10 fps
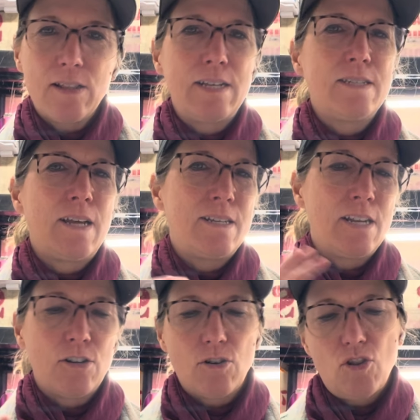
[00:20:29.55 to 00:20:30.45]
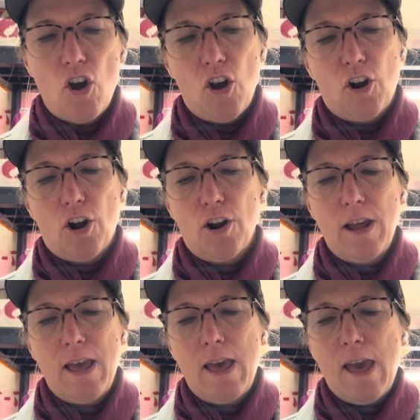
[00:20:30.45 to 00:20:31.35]
They stay tender longer,
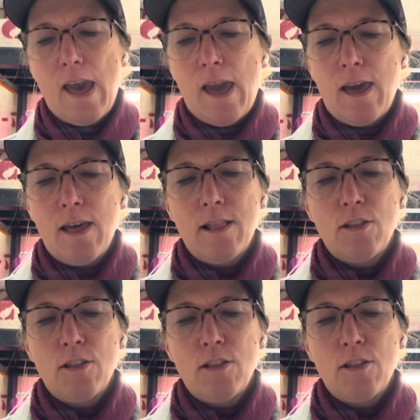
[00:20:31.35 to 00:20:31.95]
and